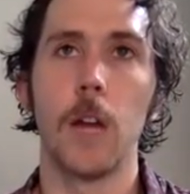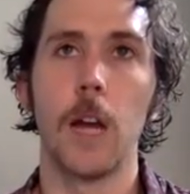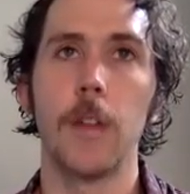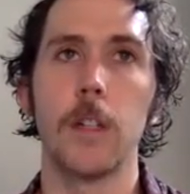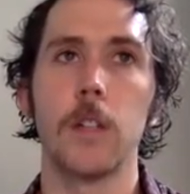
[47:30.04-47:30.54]

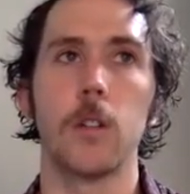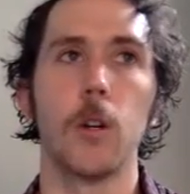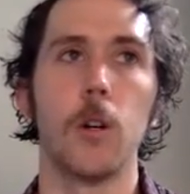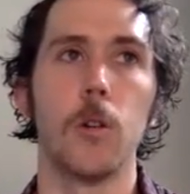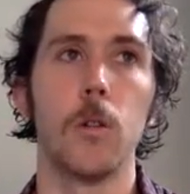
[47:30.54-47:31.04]
Having the
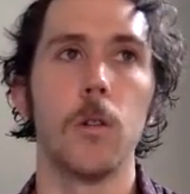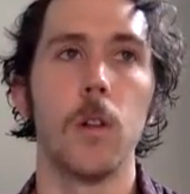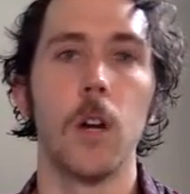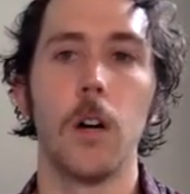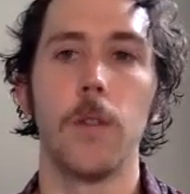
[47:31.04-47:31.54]
goal
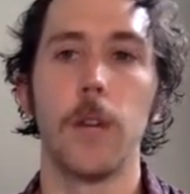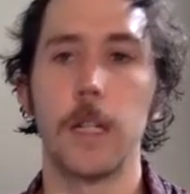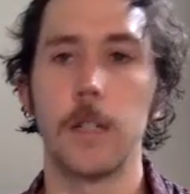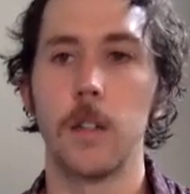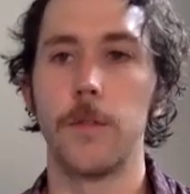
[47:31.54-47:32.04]
of
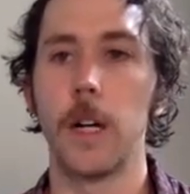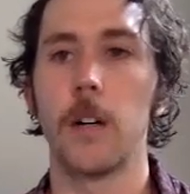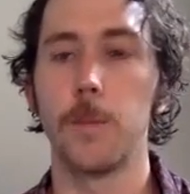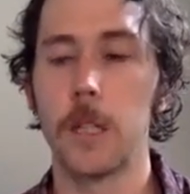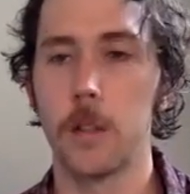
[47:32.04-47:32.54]
like
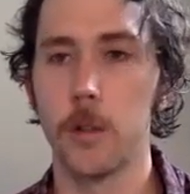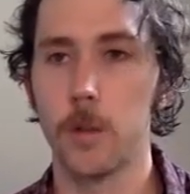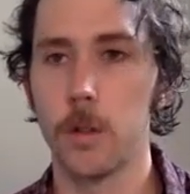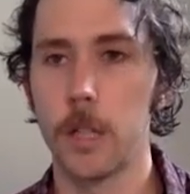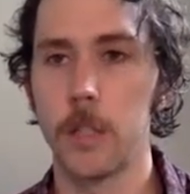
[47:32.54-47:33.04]
developing those
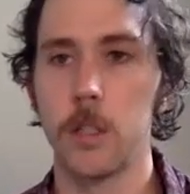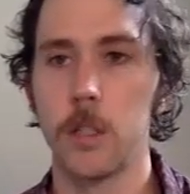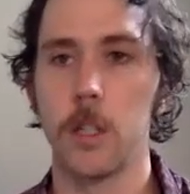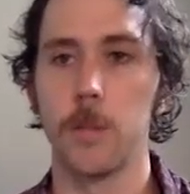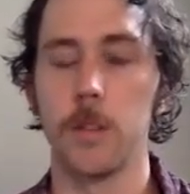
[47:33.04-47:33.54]

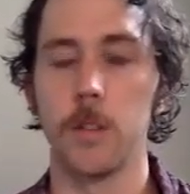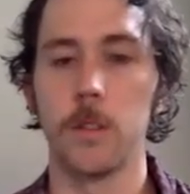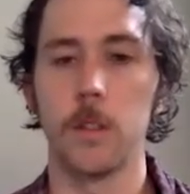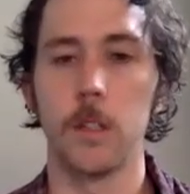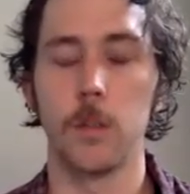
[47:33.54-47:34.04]
relationships
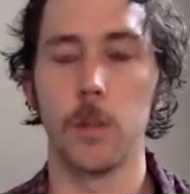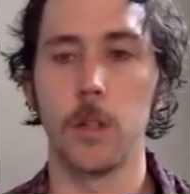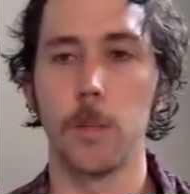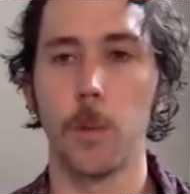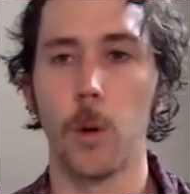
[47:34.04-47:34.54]
is really
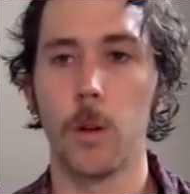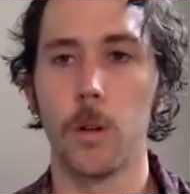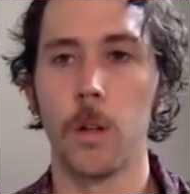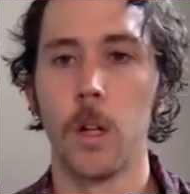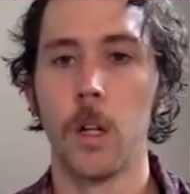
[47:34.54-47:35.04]

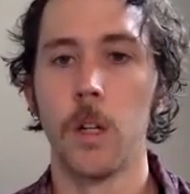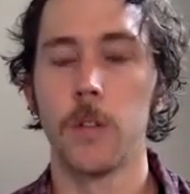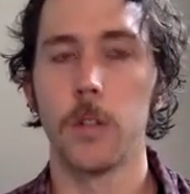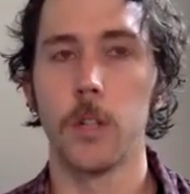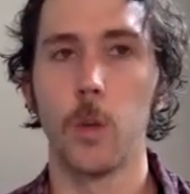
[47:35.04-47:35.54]
important.
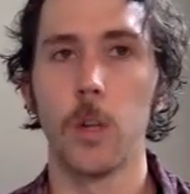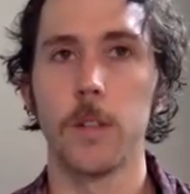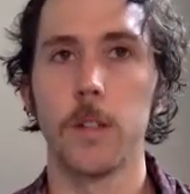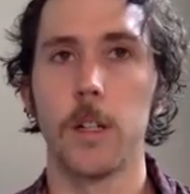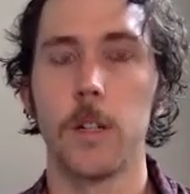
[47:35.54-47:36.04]
So you want
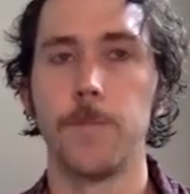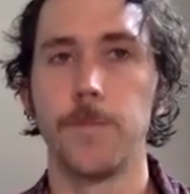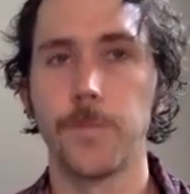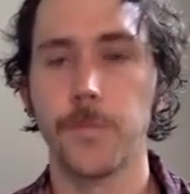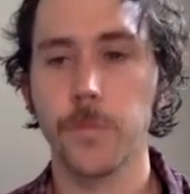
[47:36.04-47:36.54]
to,
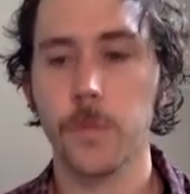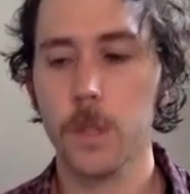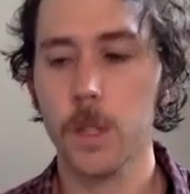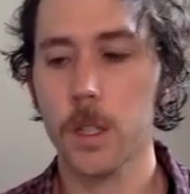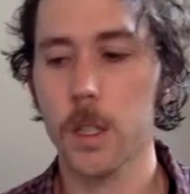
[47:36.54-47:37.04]

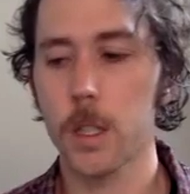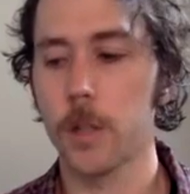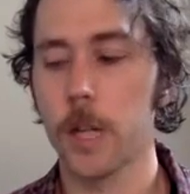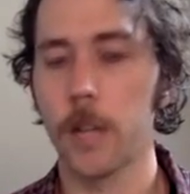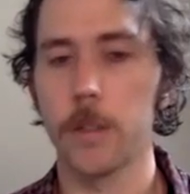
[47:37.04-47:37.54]

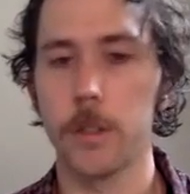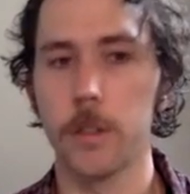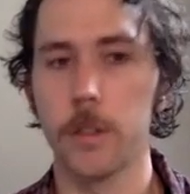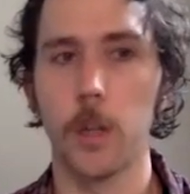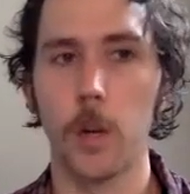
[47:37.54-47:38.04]
not only just
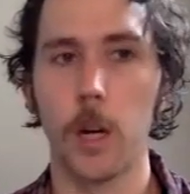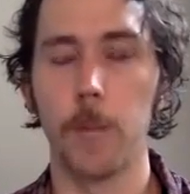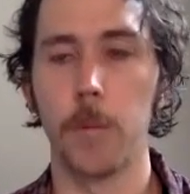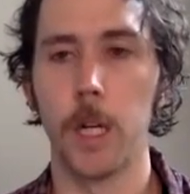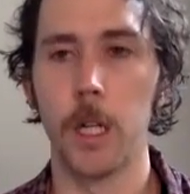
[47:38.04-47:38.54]
show
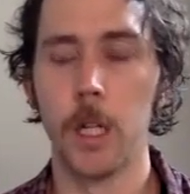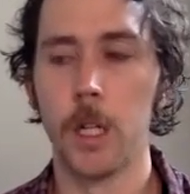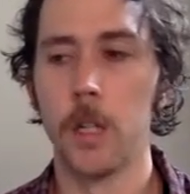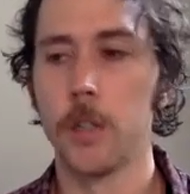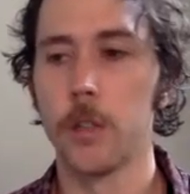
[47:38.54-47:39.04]
up, but
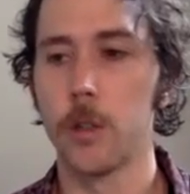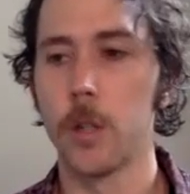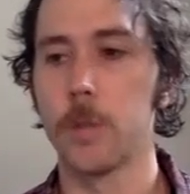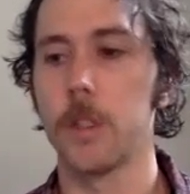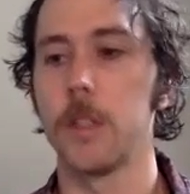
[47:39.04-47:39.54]
show
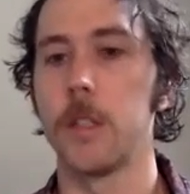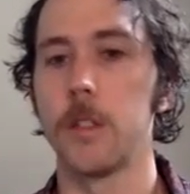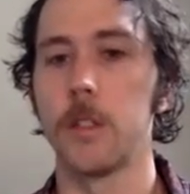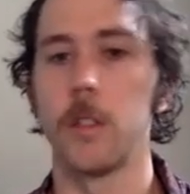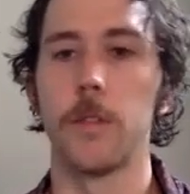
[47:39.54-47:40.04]
up with the
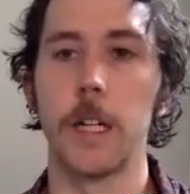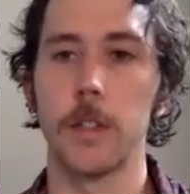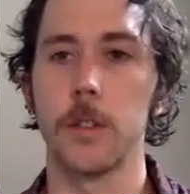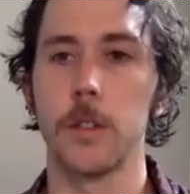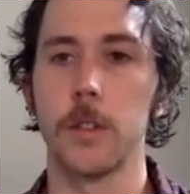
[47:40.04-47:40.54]
intention of
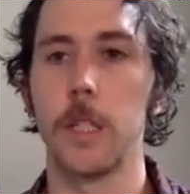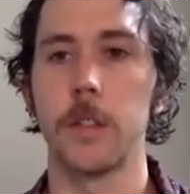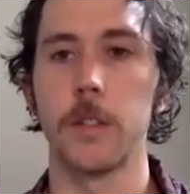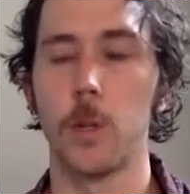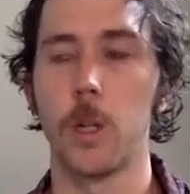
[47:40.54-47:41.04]
actually
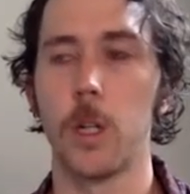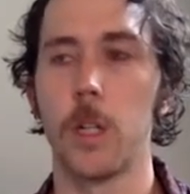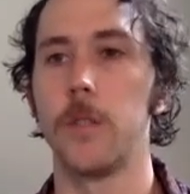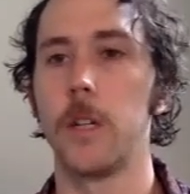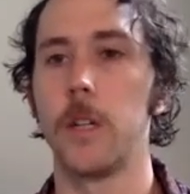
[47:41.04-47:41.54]
meeting
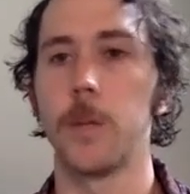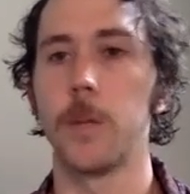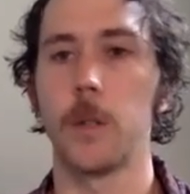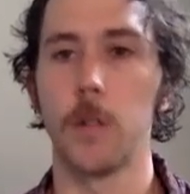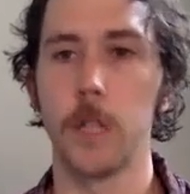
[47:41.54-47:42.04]
someone and
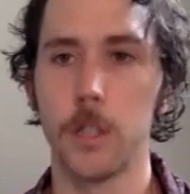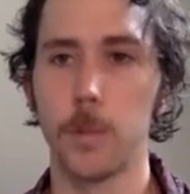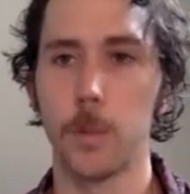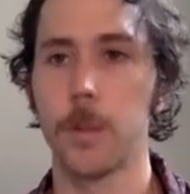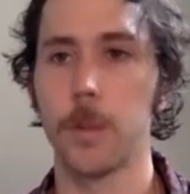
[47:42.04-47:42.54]
developing a
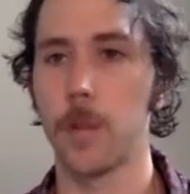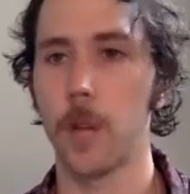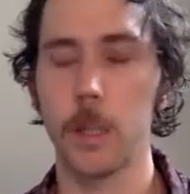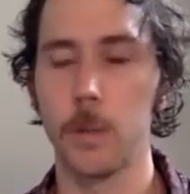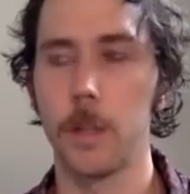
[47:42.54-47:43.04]
relationship with them,
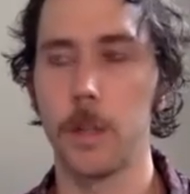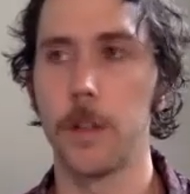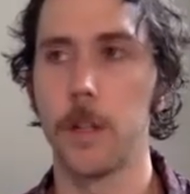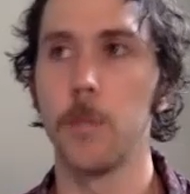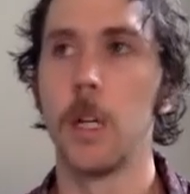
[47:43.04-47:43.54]
talking with
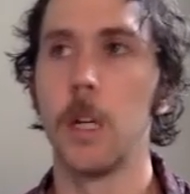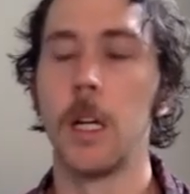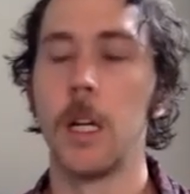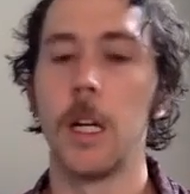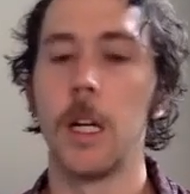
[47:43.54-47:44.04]
them,
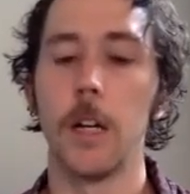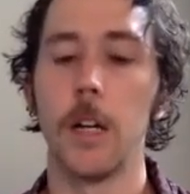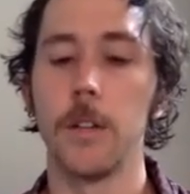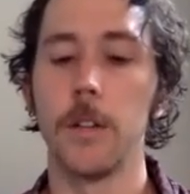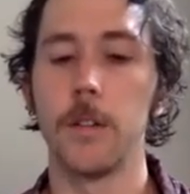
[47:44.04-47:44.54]

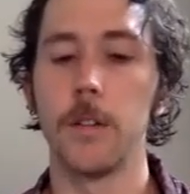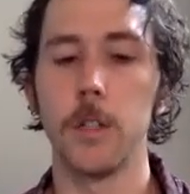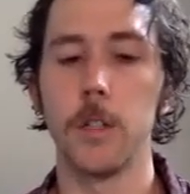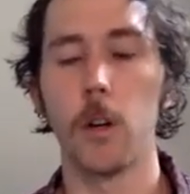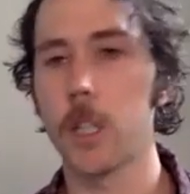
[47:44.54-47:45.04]
and,
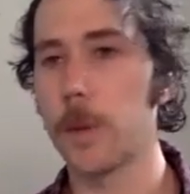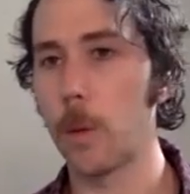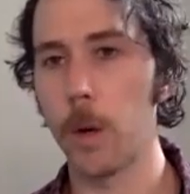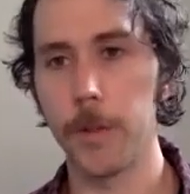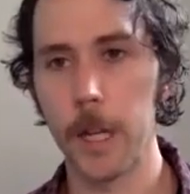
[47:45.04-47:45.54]
learning
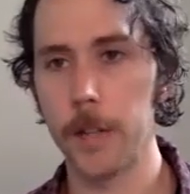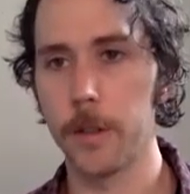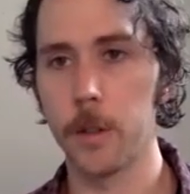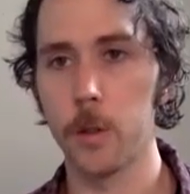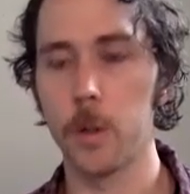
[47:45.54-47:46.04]
about what they
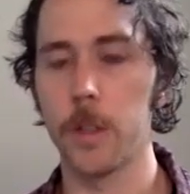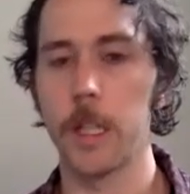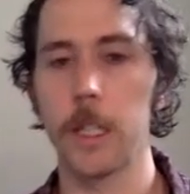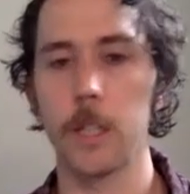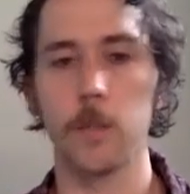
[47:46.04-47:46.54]
do, and
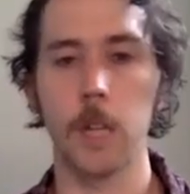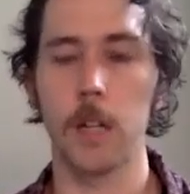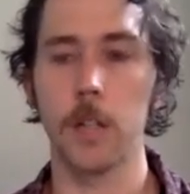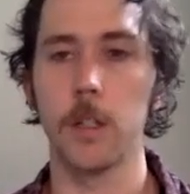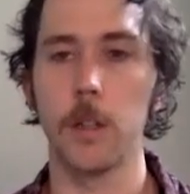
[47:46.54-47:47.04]
they can kind
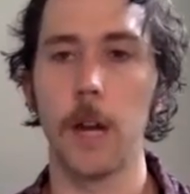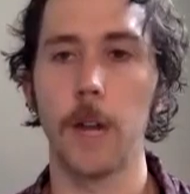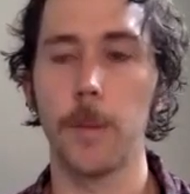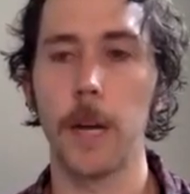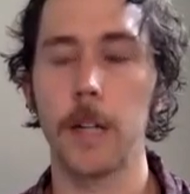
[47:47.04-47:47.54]
of, have
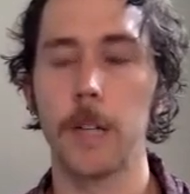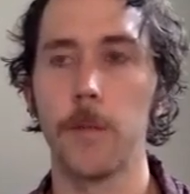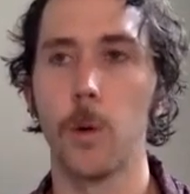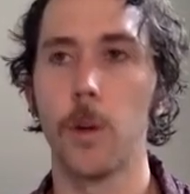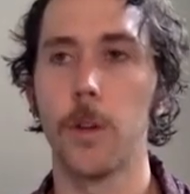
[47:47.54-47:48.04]
the back and
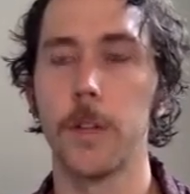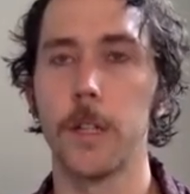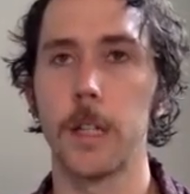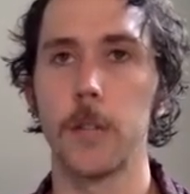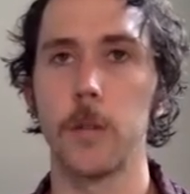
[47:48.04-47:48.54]
forth. I think
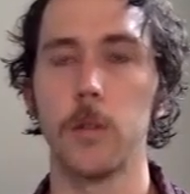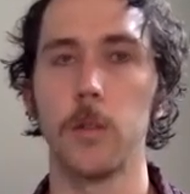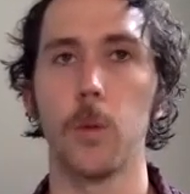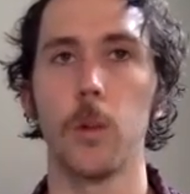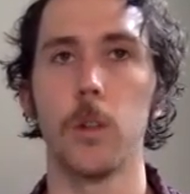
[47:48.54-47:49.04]
that's really
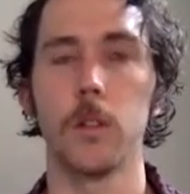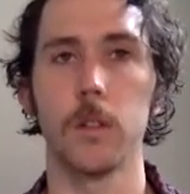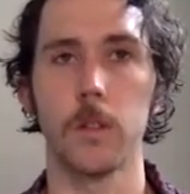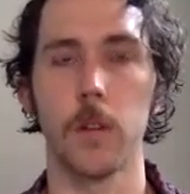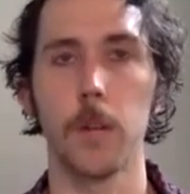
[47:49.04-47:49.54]
important. So
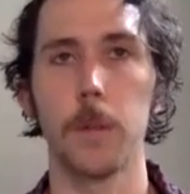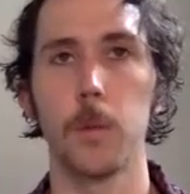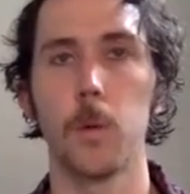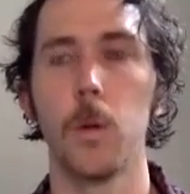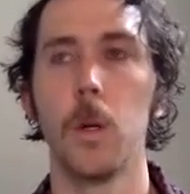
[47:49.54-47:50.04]
there's a lot of
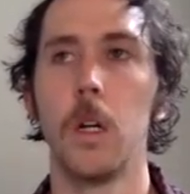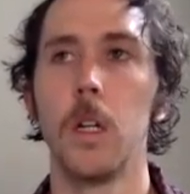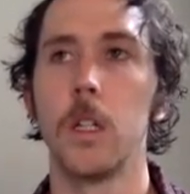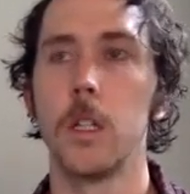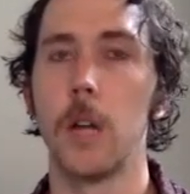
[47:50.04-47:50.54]
people,
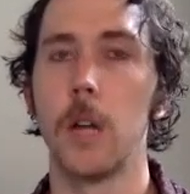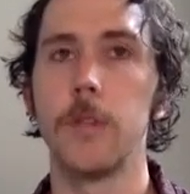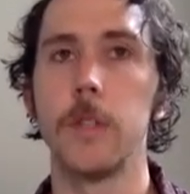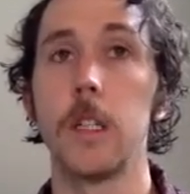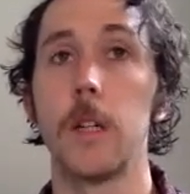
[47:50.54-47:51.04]
I've
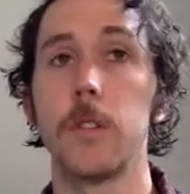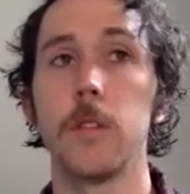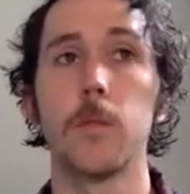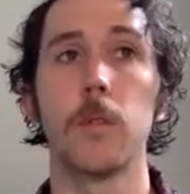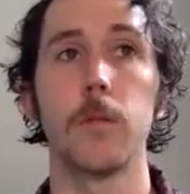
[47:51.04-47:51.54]
seen
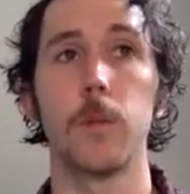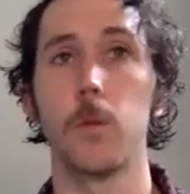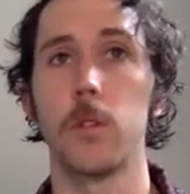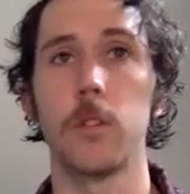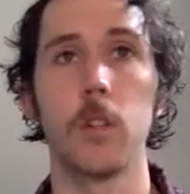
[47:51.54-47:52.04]
sometimes people
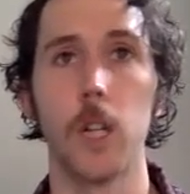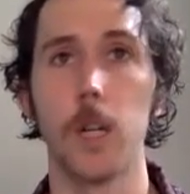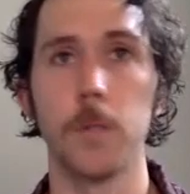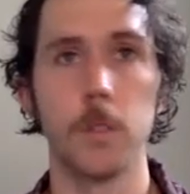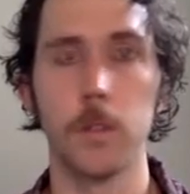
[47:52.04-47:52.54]
just show
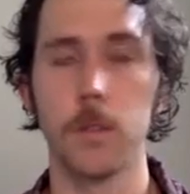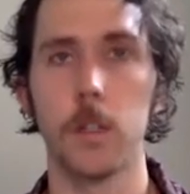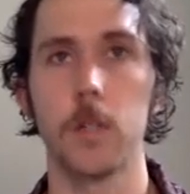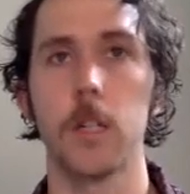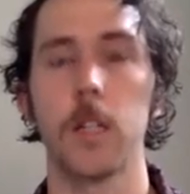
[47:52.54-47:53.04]
up and just,
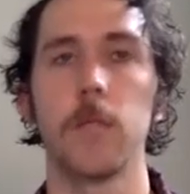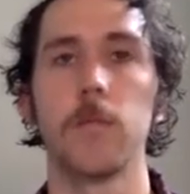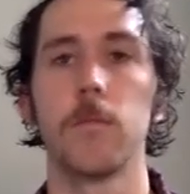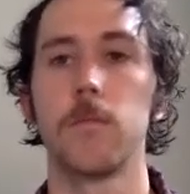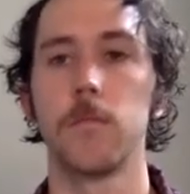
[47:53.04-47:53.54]
kind of
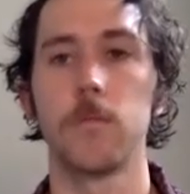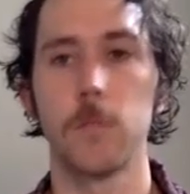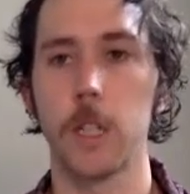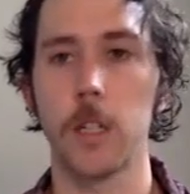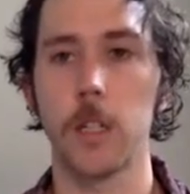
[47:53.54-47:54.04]

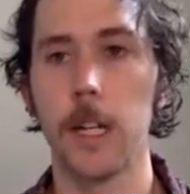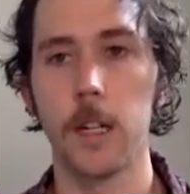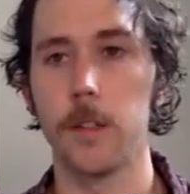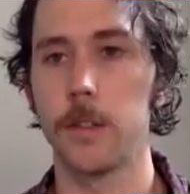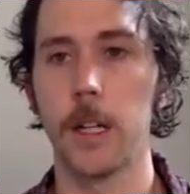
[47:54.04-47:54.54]
shake your
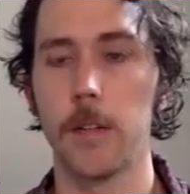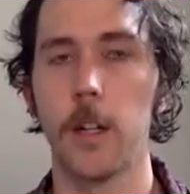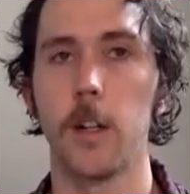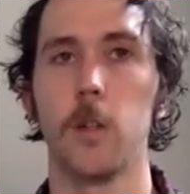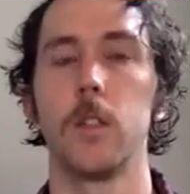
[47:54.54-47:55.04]
hand and say
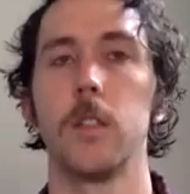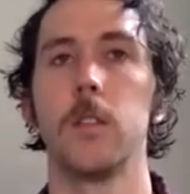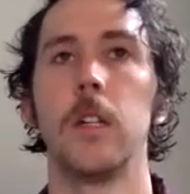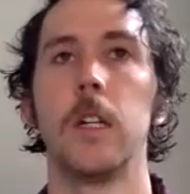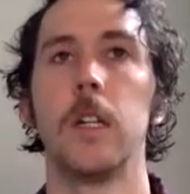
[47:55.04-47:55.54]
hello.
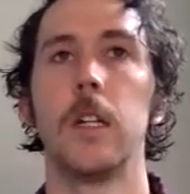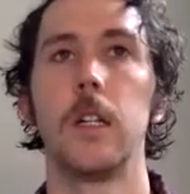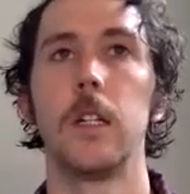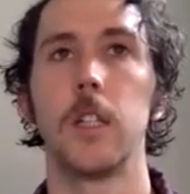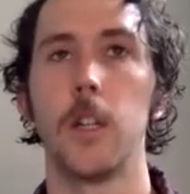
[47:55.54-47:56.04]
And,
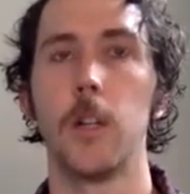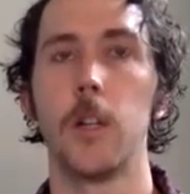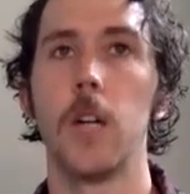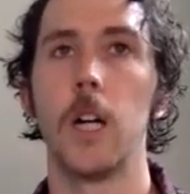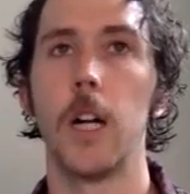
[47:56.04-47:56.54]

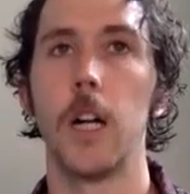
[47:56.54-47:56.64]
you